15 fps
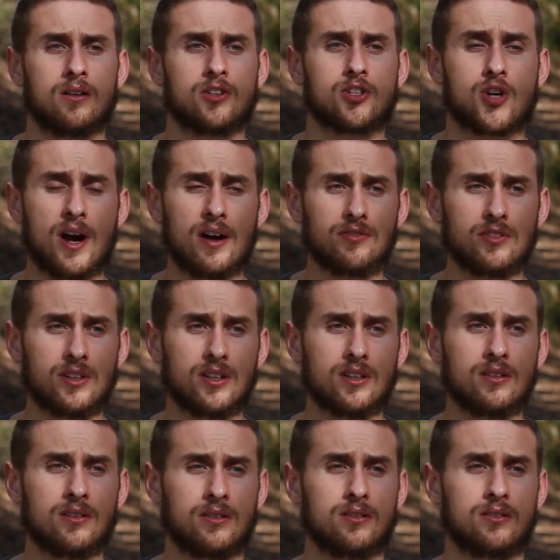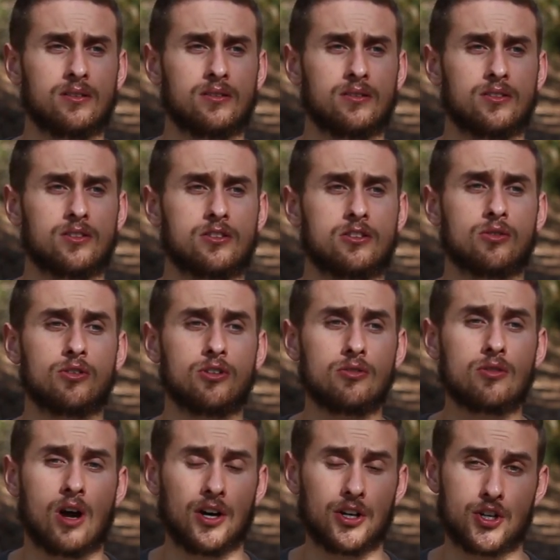Traveling to a
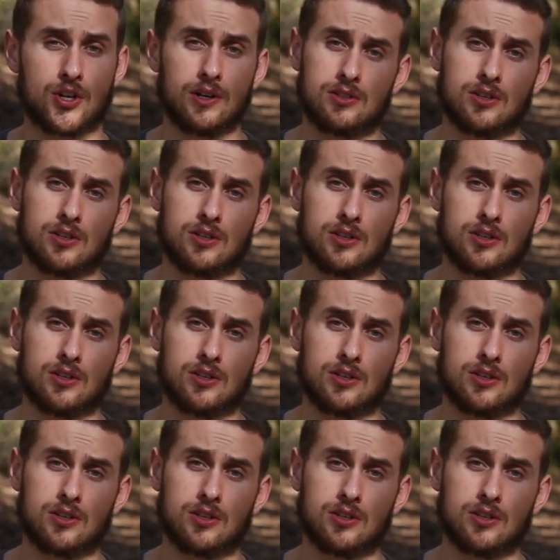new country